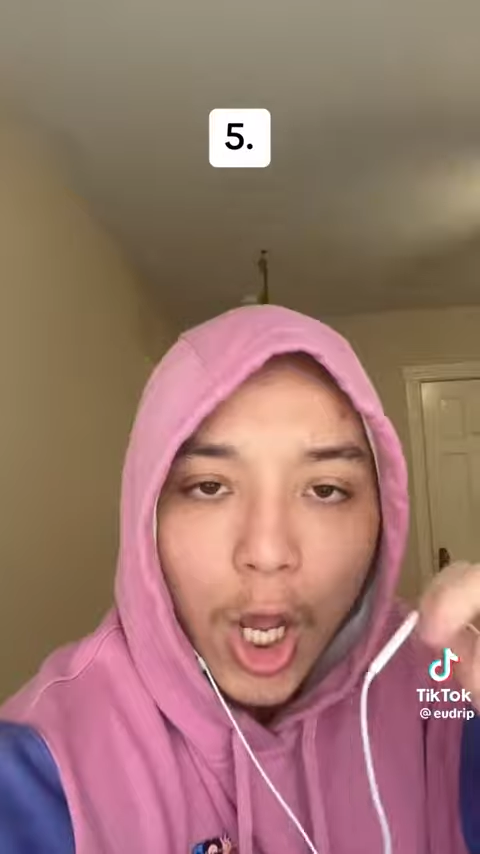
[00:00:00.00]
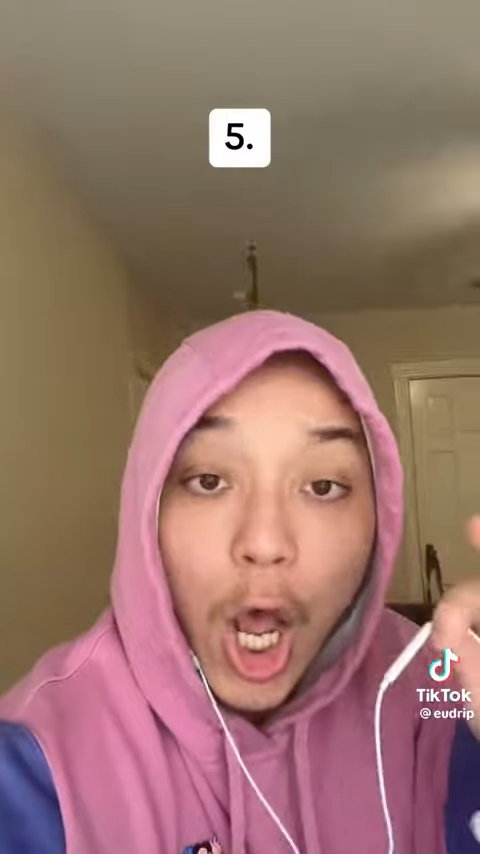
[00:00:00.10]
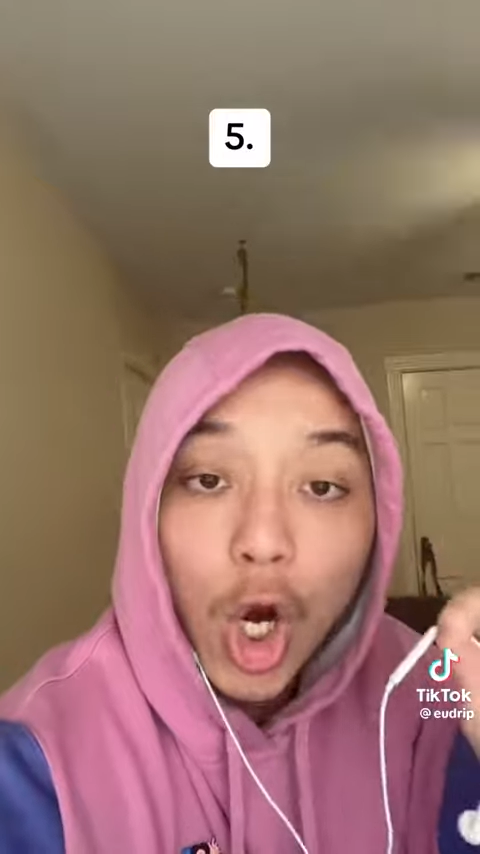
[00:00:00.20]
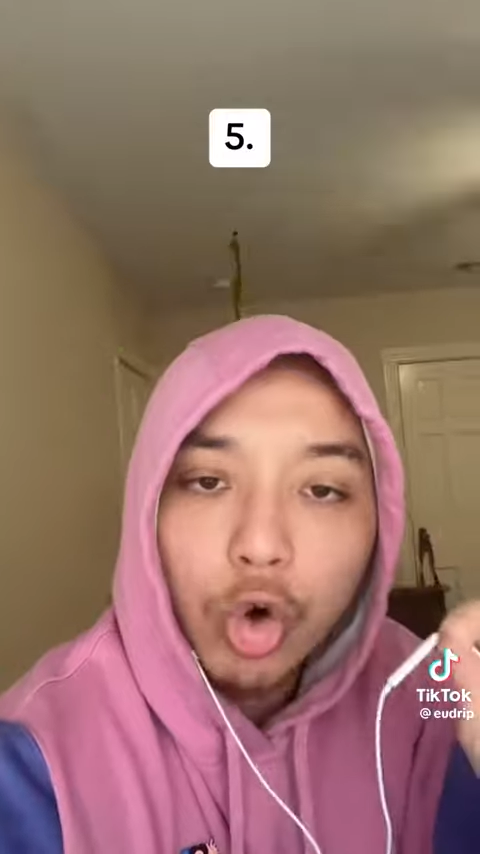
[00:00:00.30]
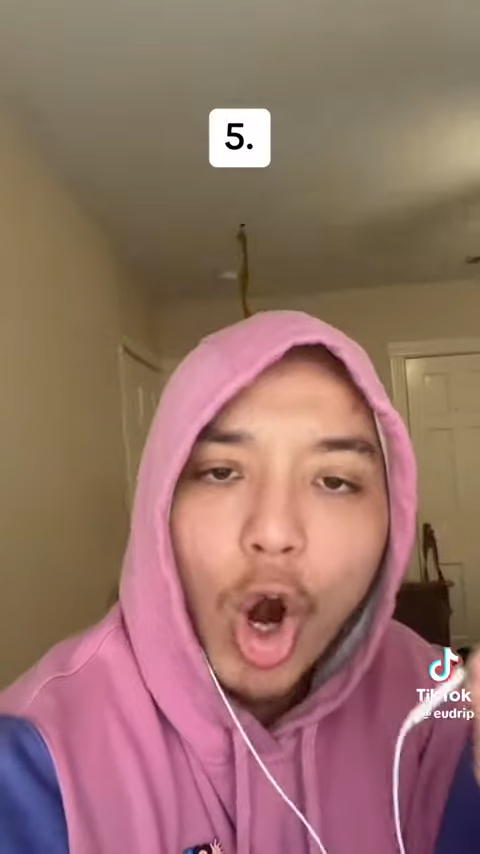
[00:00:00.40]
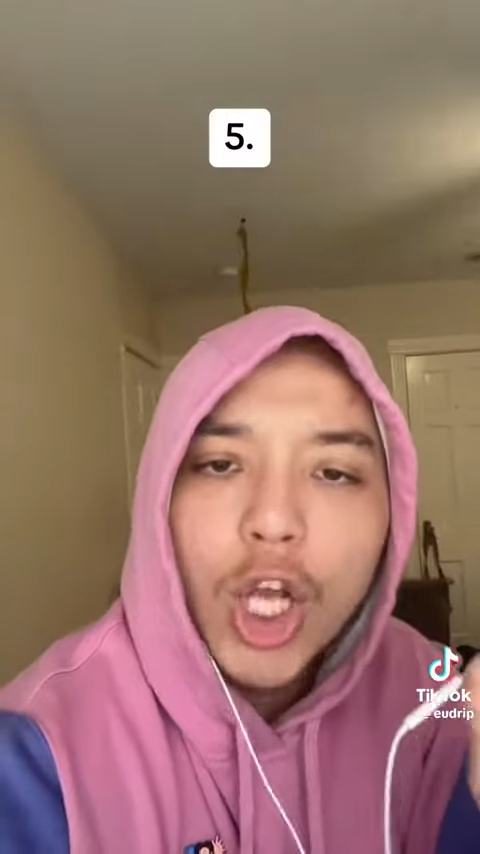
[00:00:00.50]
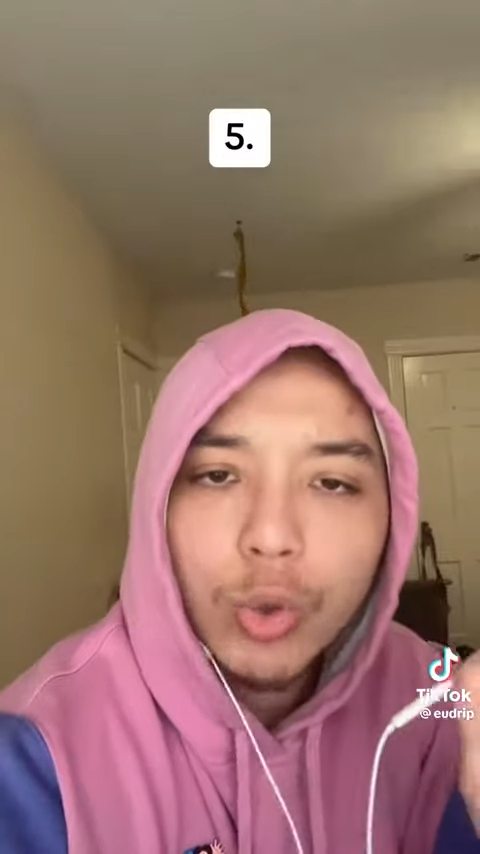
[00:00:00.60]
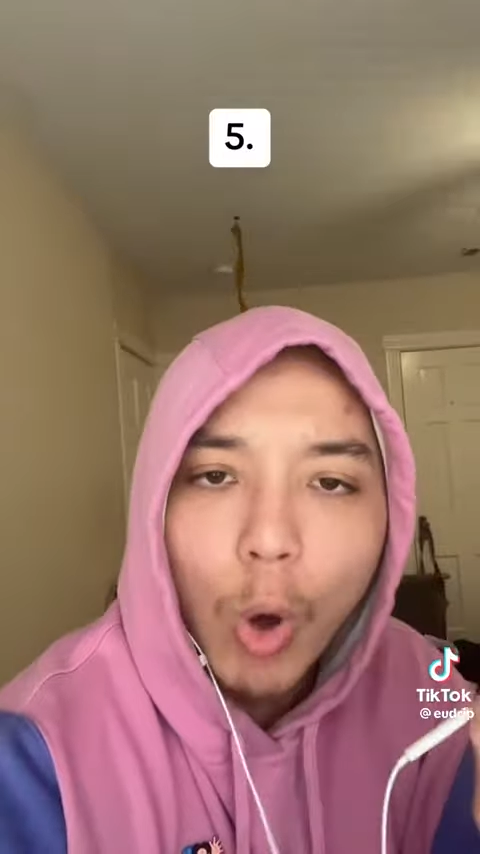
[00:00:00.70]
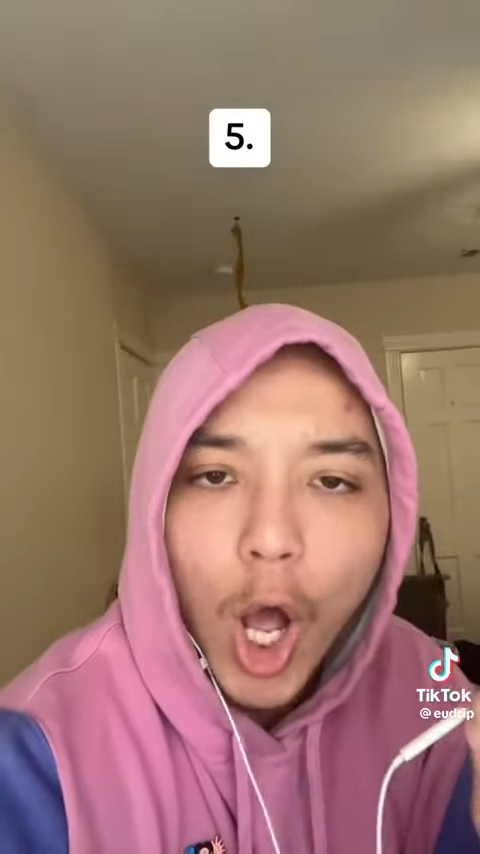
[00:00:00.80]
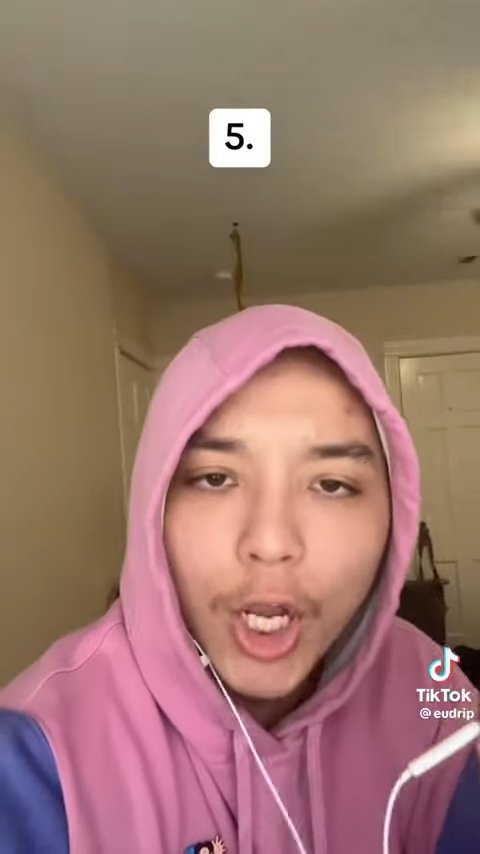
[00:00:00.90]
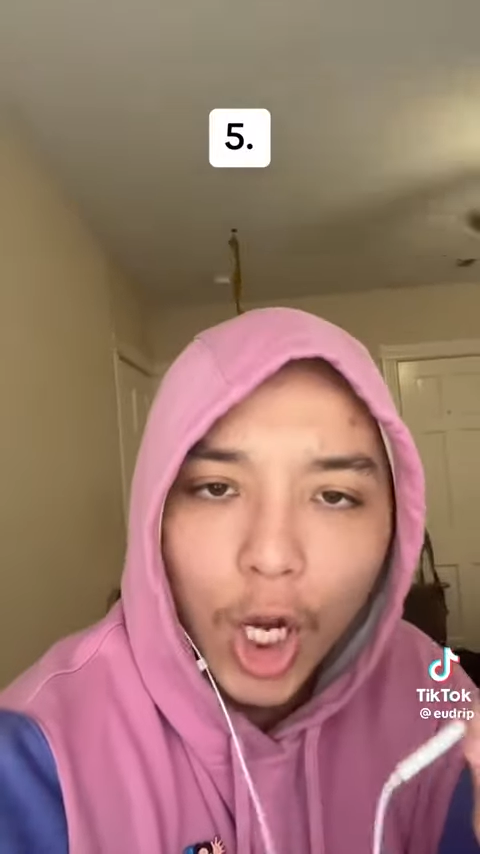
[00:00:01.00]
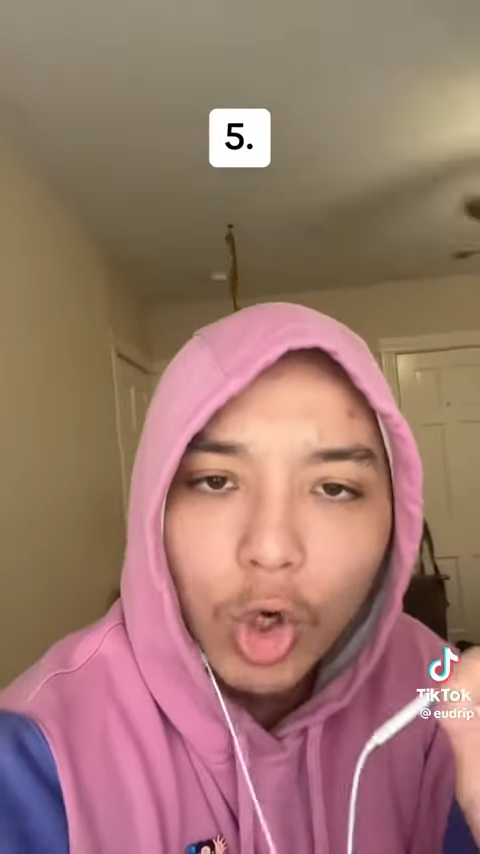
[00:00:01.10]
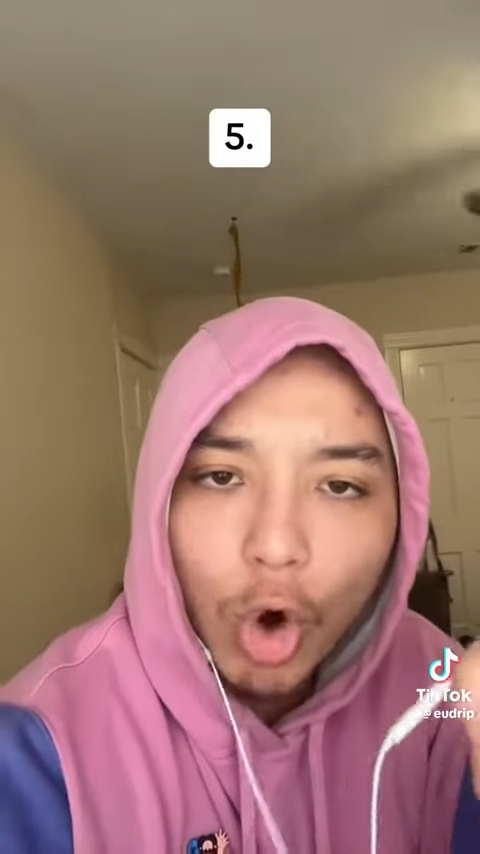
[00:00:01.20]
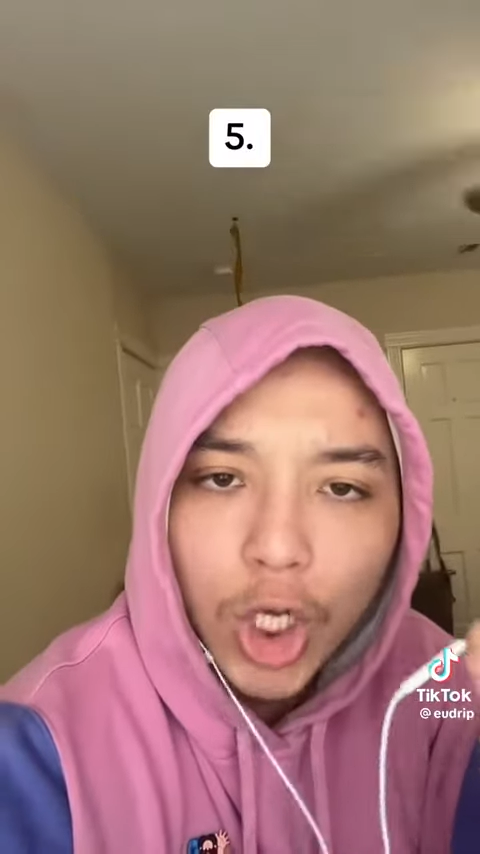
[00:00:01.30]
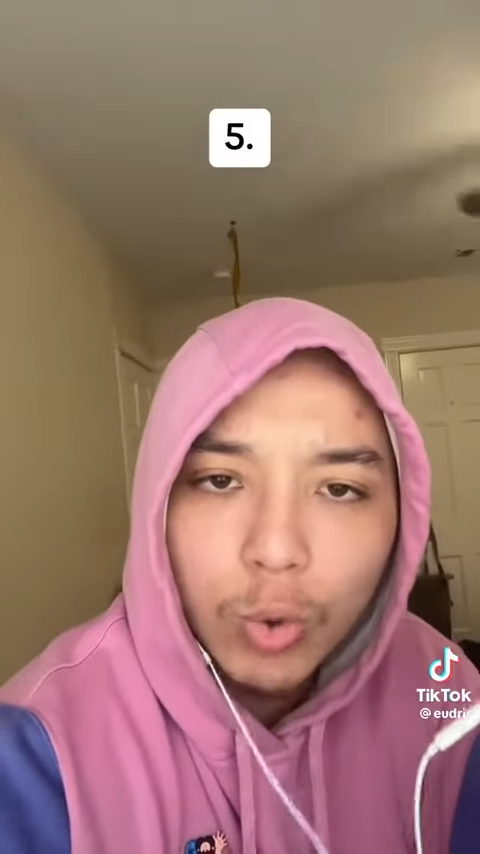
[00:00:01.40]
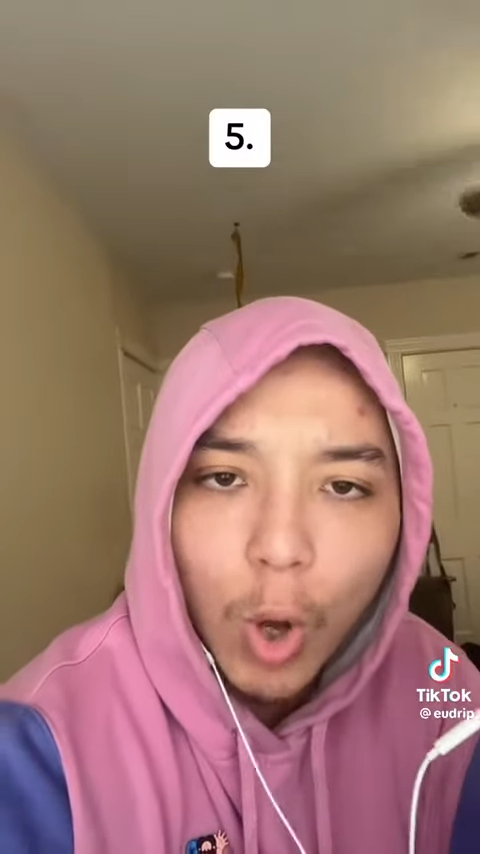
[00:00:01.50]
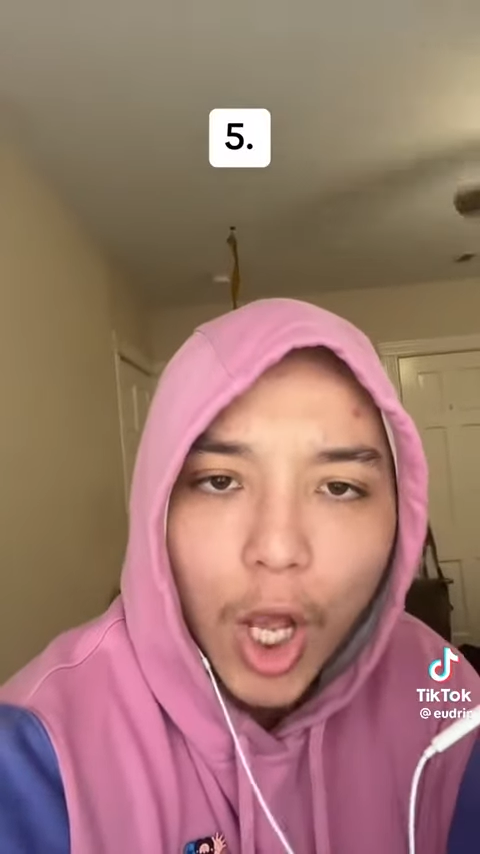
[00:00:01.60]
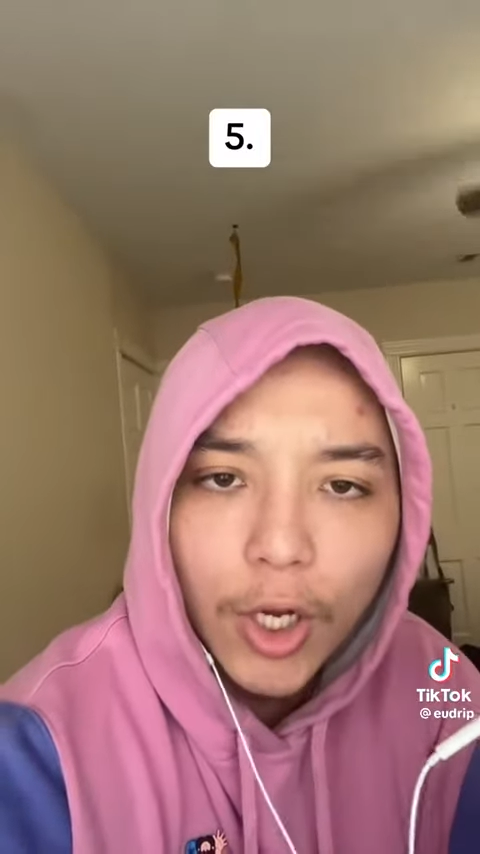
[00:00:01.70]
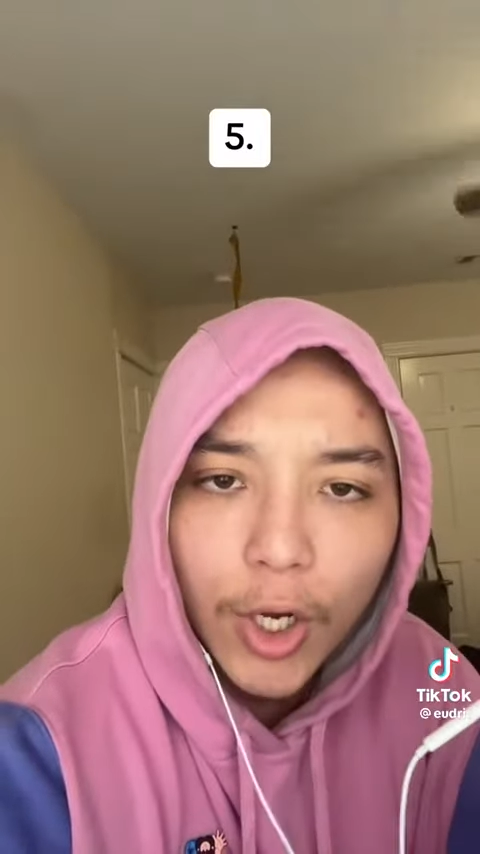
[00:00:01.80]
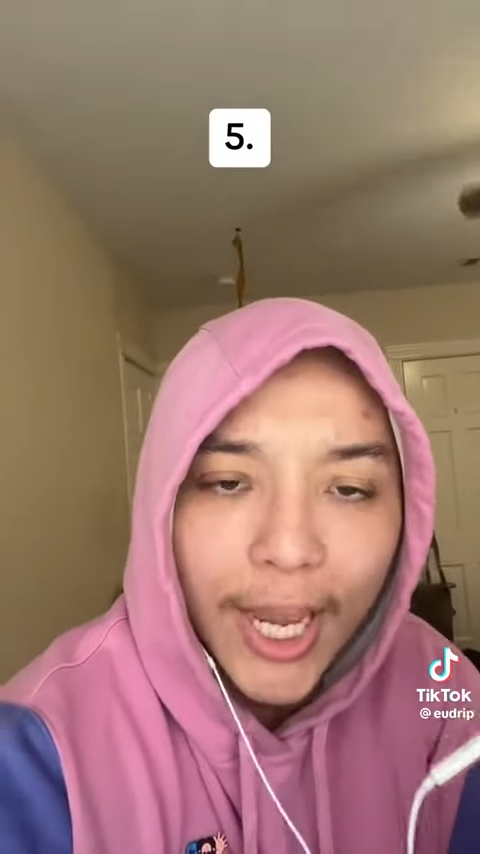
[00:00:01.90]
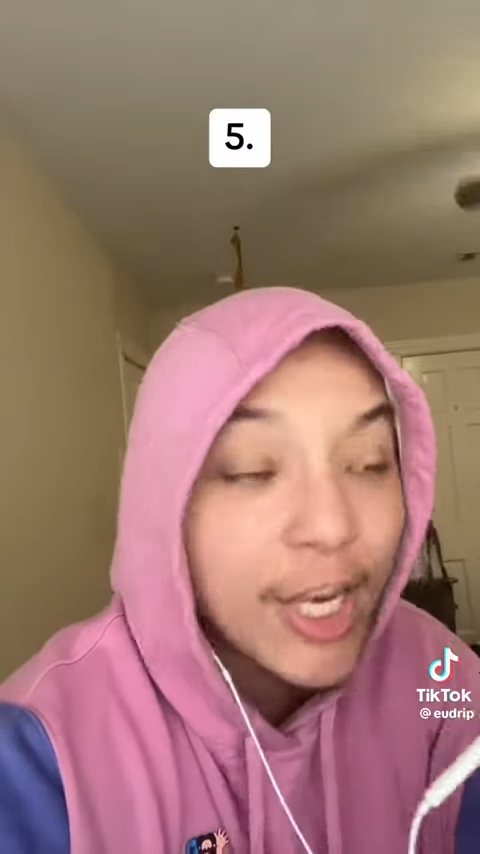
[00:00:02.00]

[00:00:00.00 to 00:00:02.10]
a crosswalk, a crosswalk, okay?